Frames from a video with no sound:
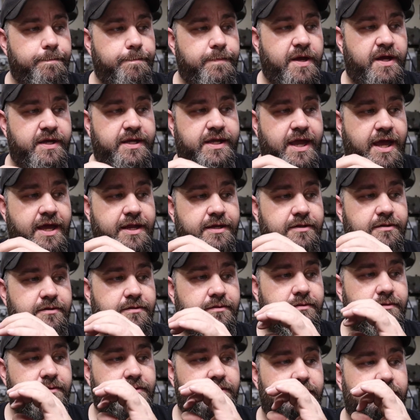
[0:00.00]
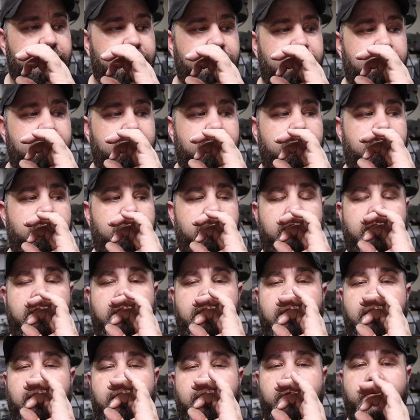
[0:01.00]
Again,
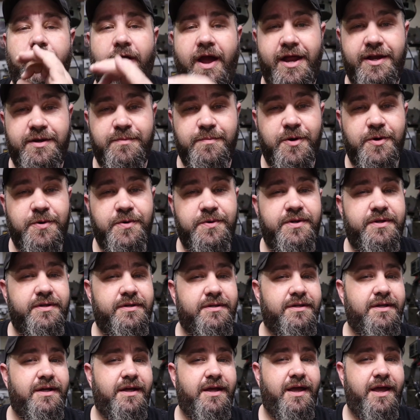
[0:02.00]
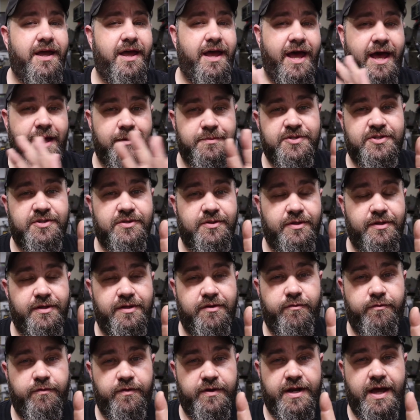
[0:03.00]
grind mode,
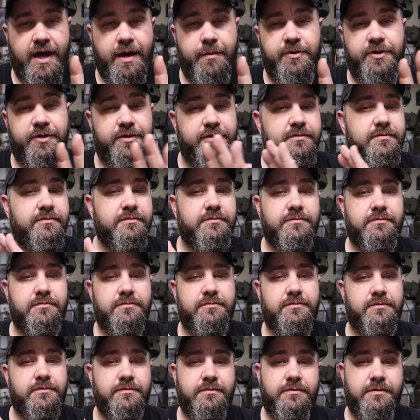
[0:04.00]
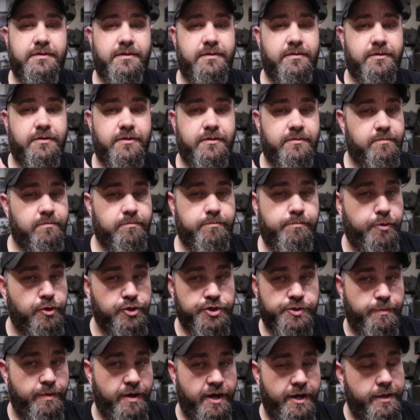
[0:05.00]
absolutely phenomenal.
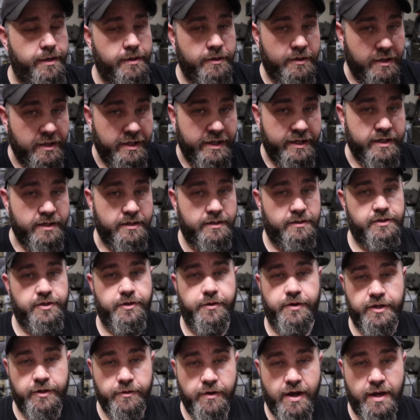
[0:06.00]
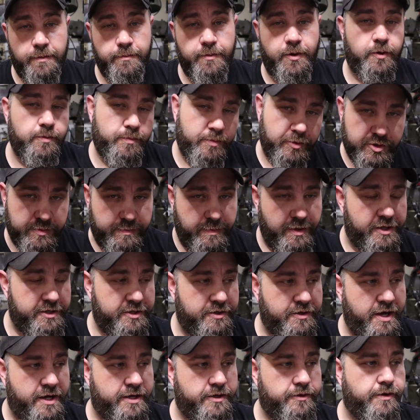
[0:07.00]
Push button, click, you're in grind mode. Push button,
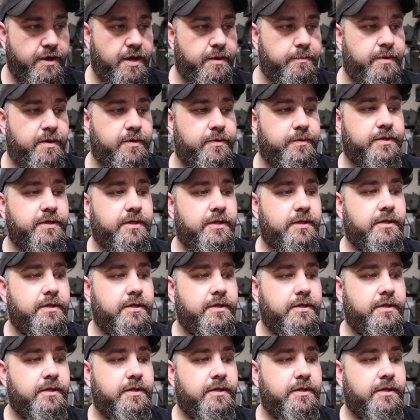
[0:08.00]
you're out of grind mode.